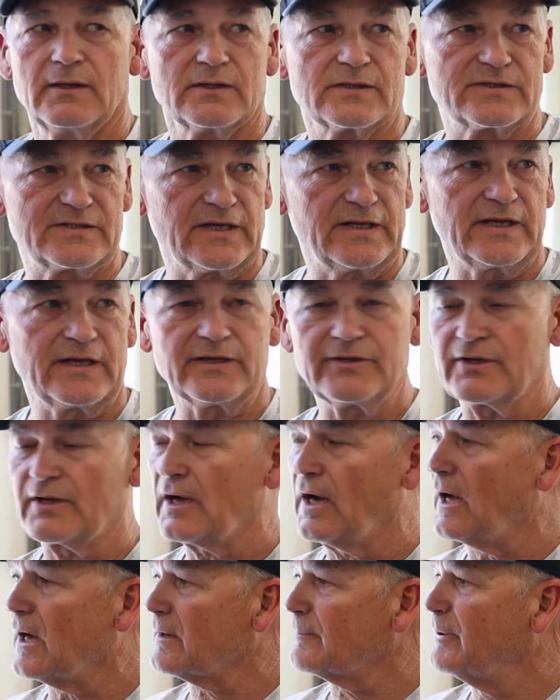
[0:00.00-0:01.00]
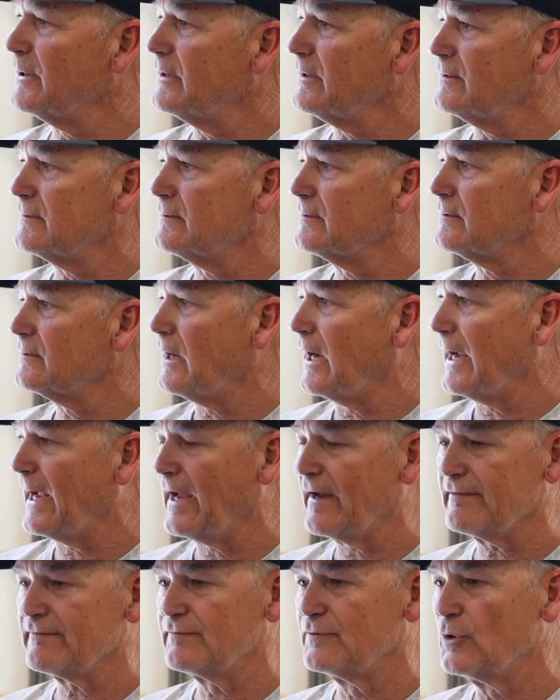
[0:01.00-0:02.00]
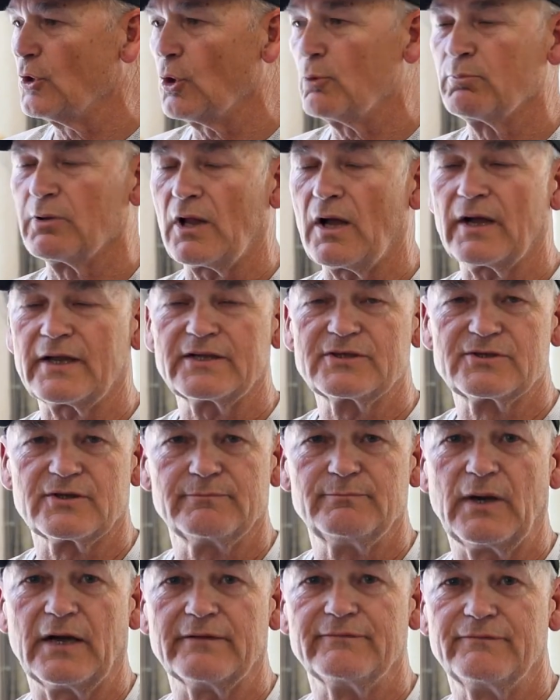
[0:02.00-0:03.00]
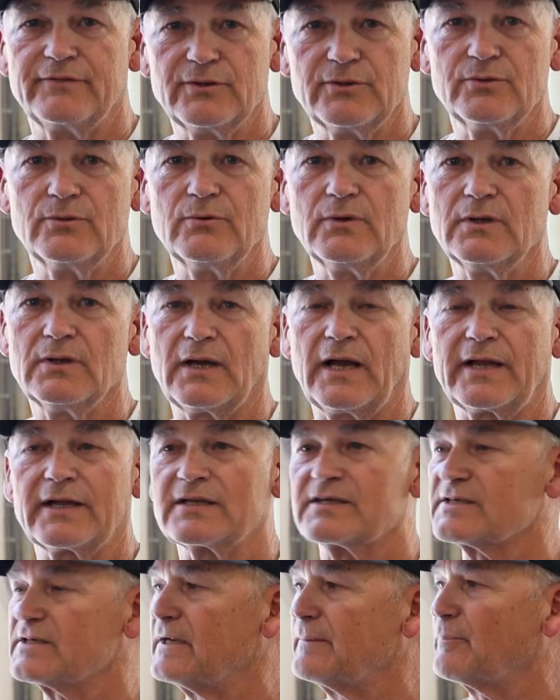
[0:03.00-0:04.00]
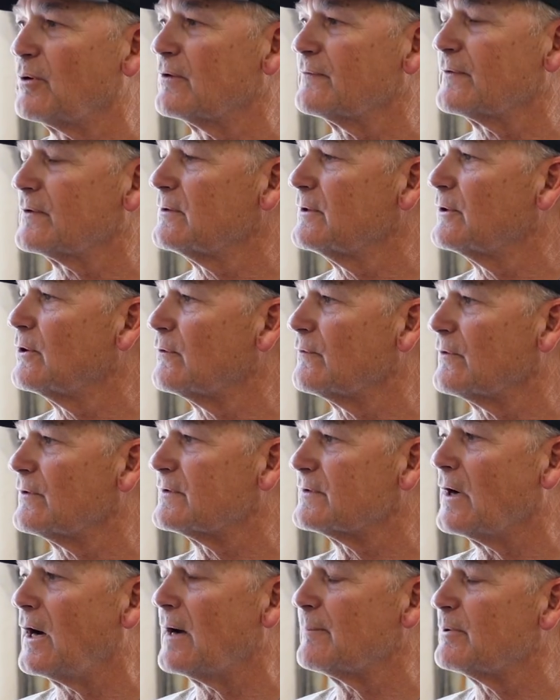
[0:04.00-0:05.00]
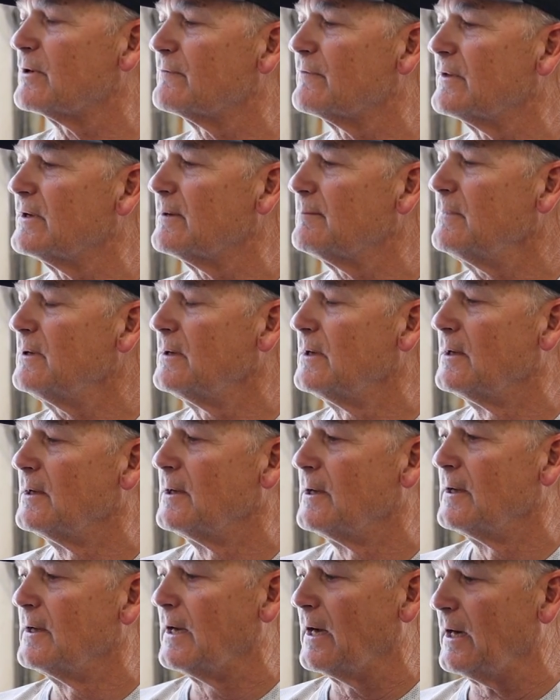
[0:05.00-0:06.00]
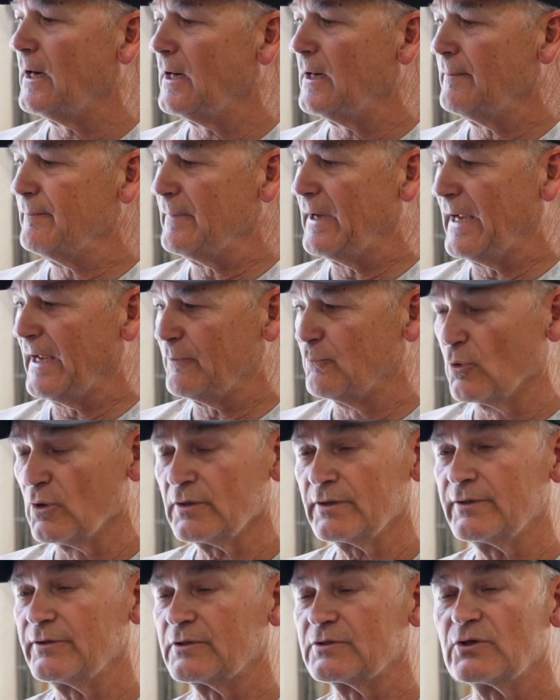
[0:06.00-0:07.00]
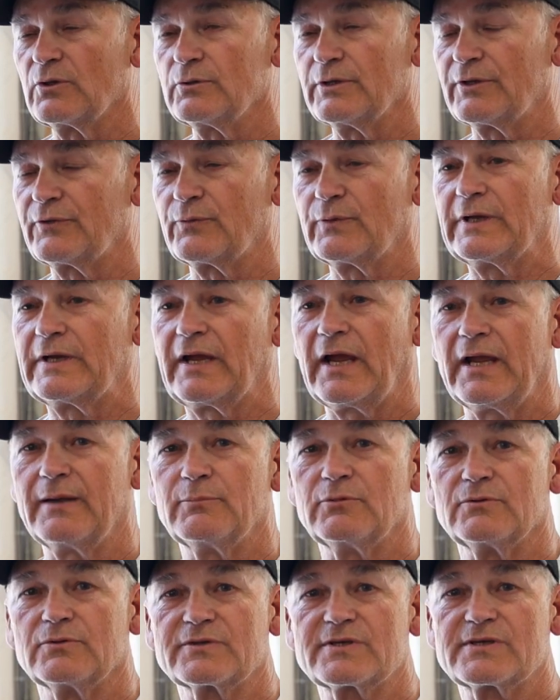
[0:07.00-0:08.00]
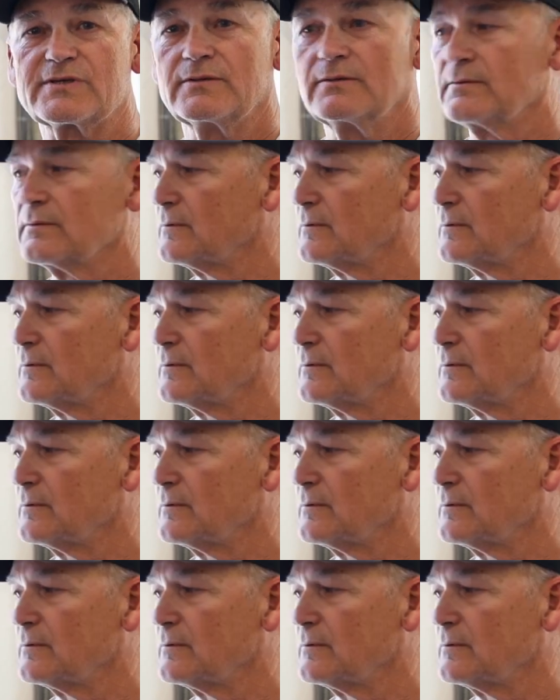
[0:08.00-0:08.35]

Sitting in the cockpit, I have no blockage of my view. I can see perfectly over the top of them. And really, there's only 3 cables